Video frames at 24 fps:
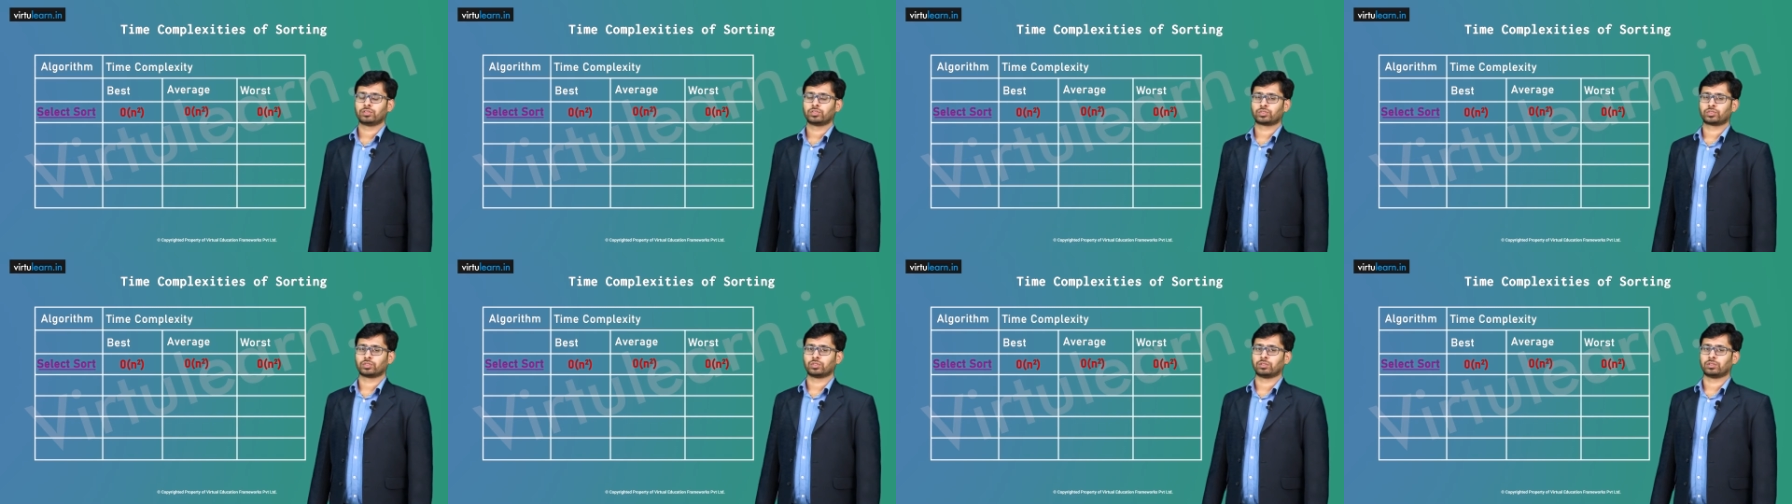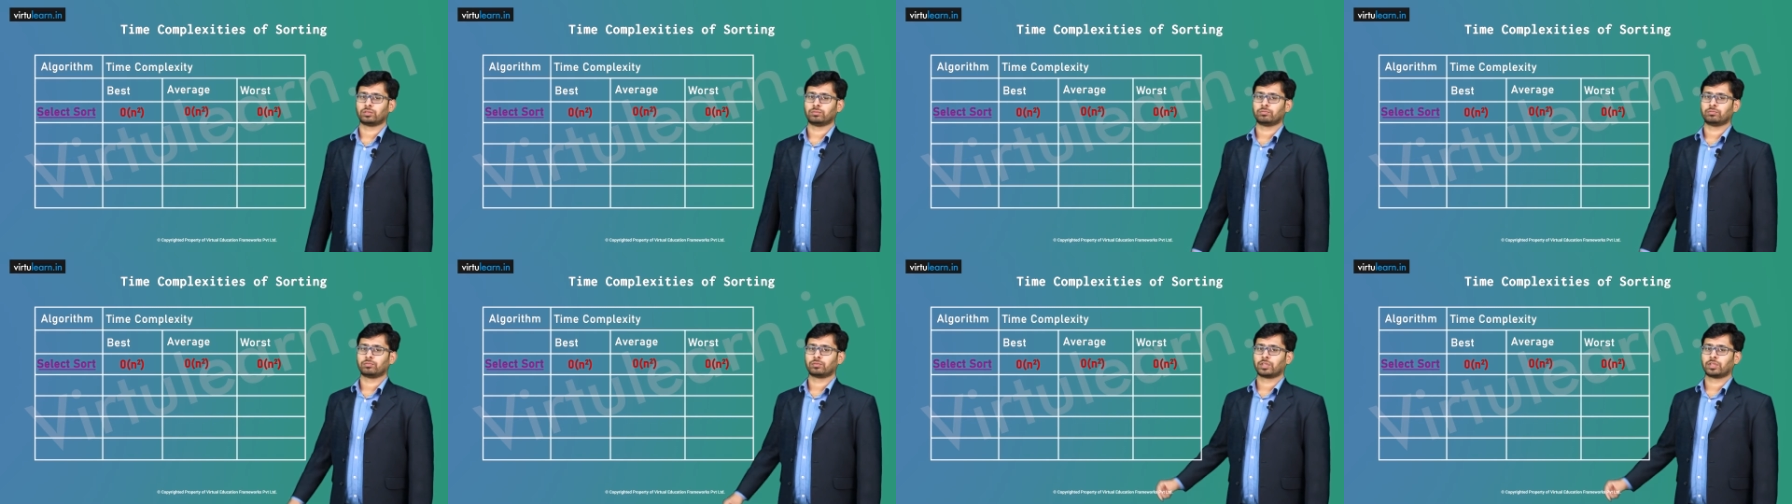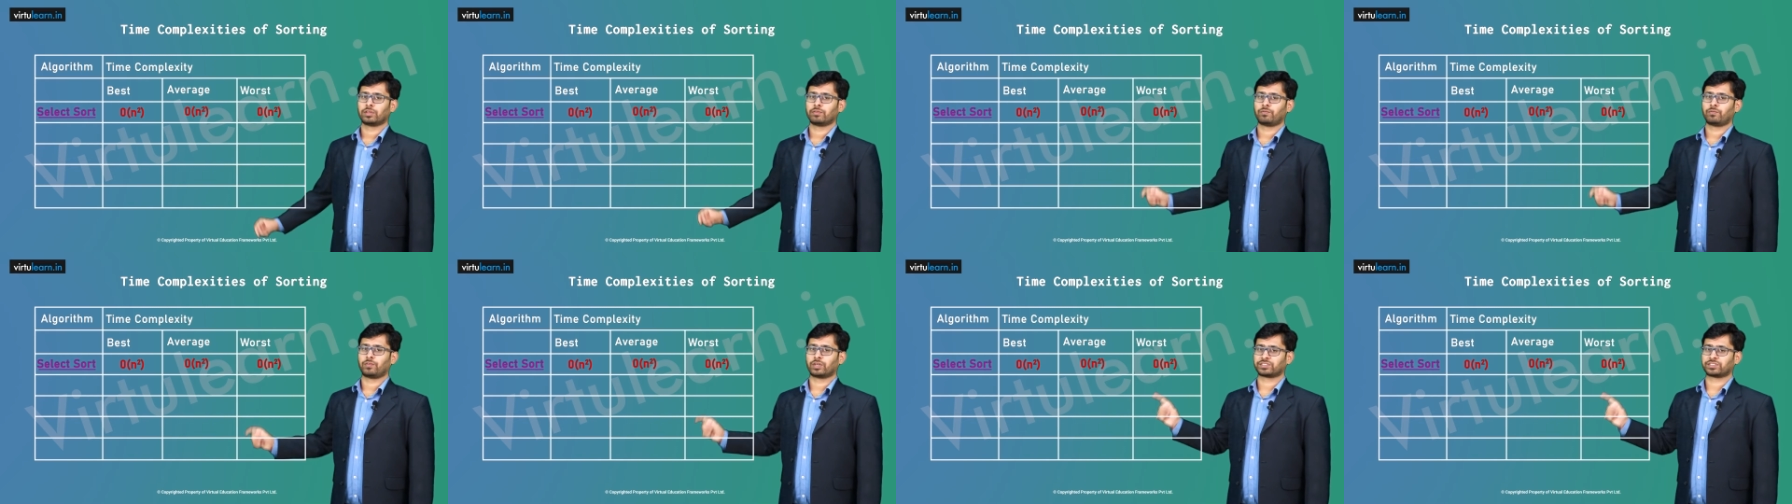So
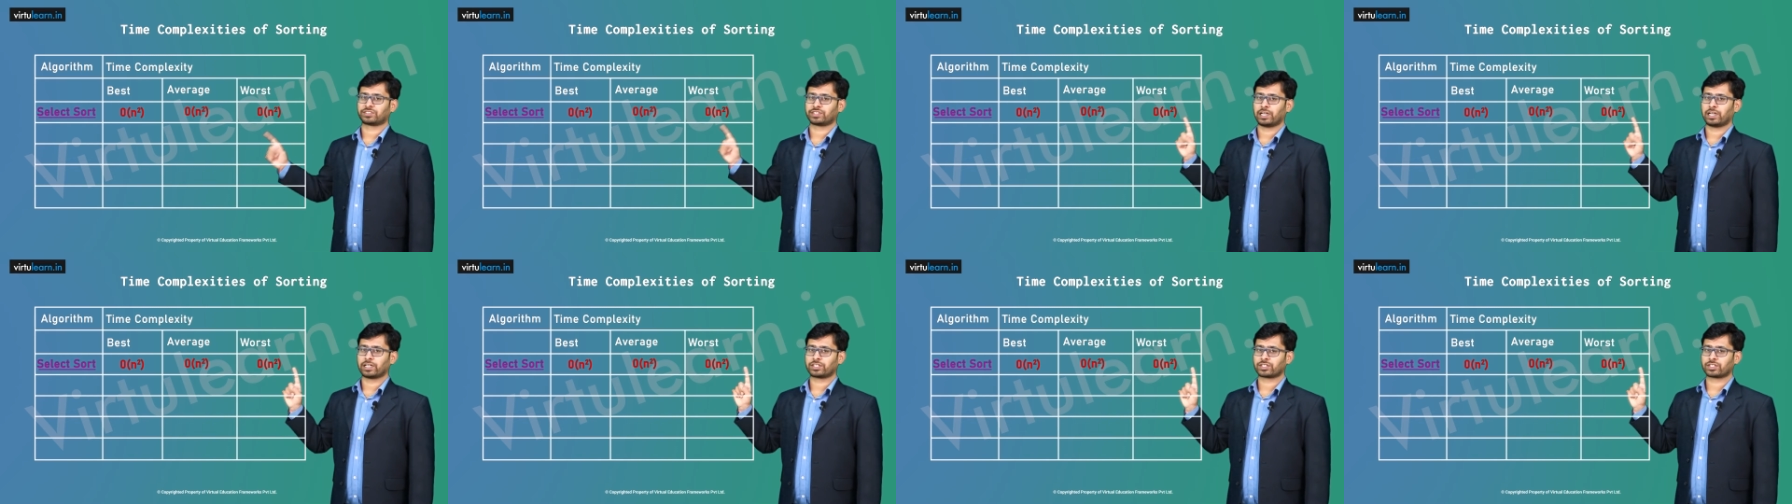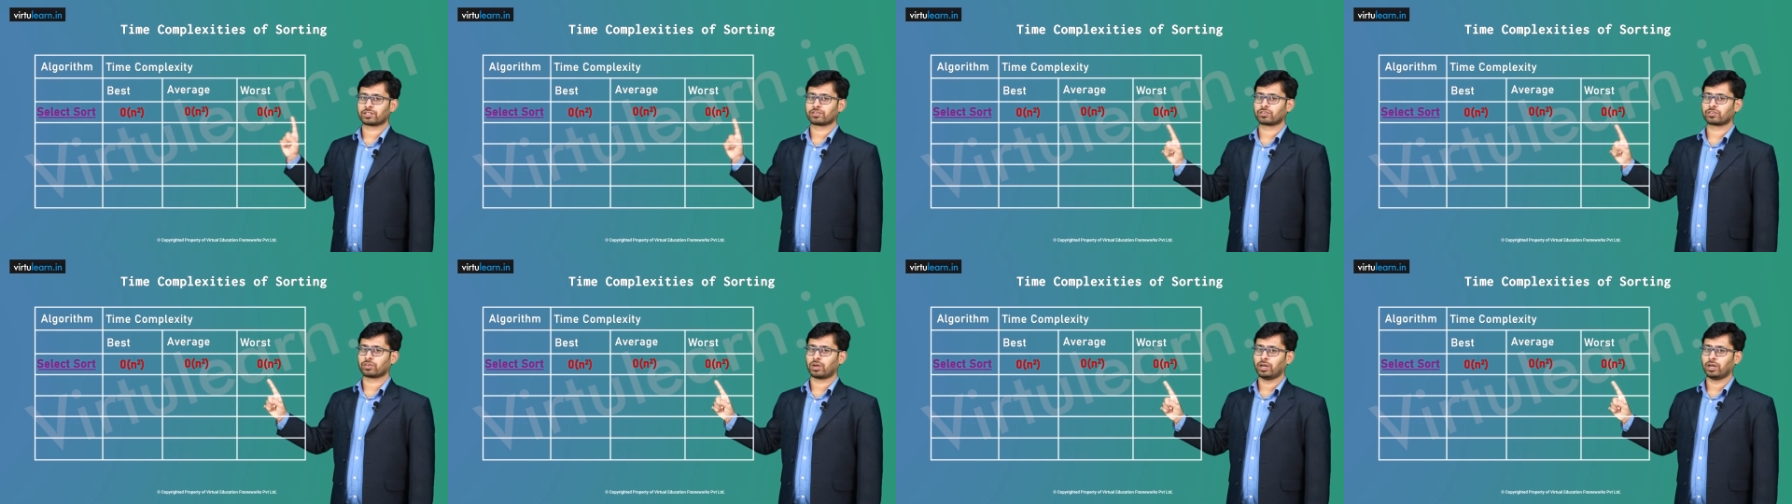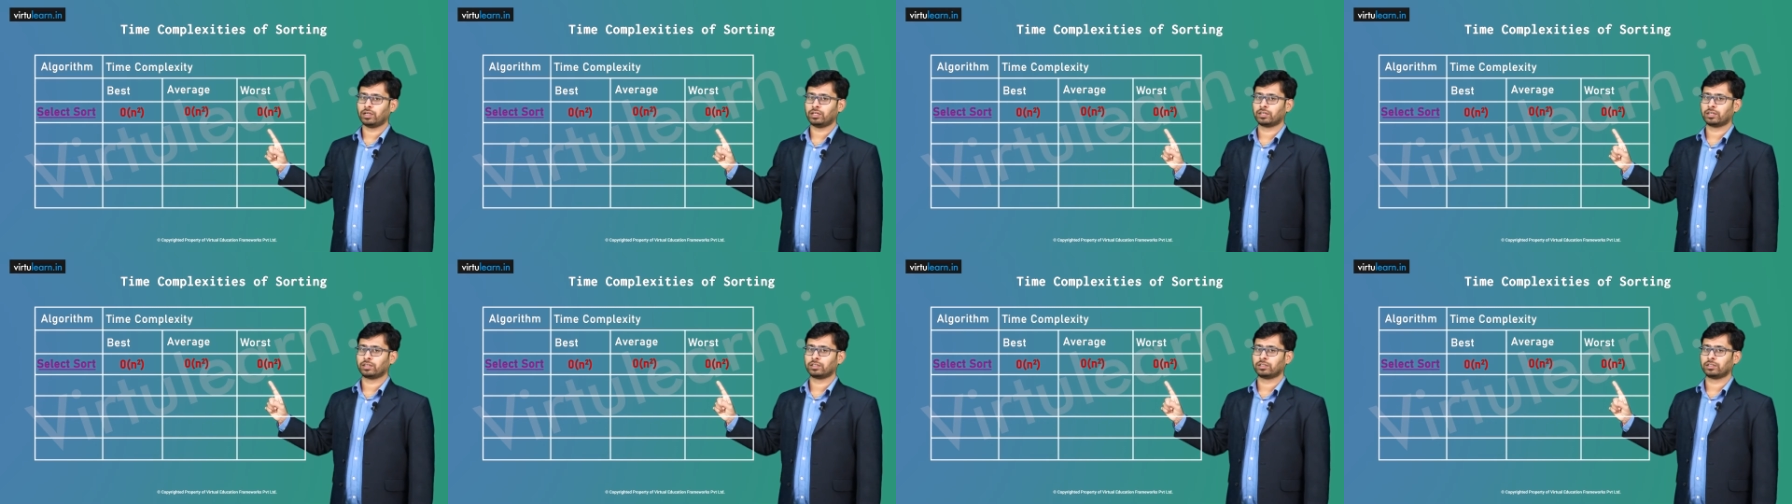for selection sort,